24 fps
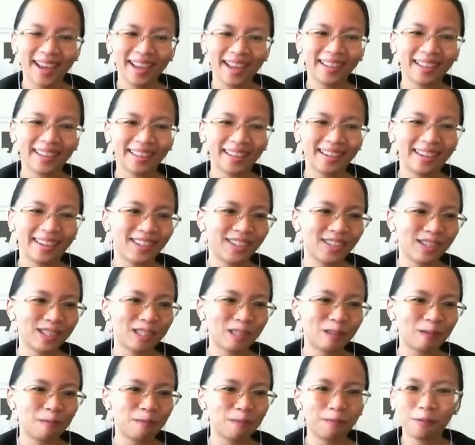that they're
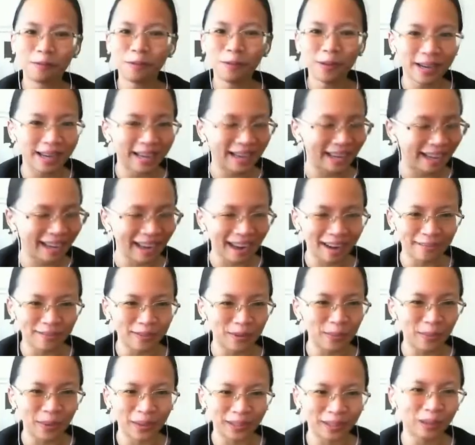just fooling
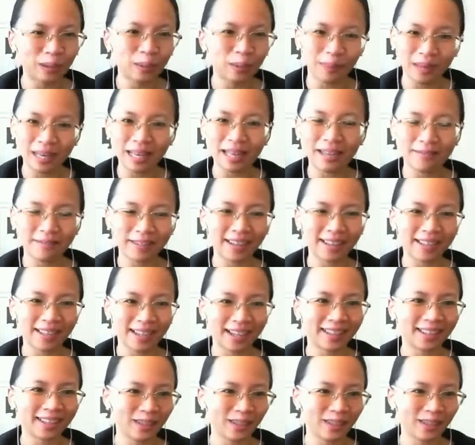everyone into believing that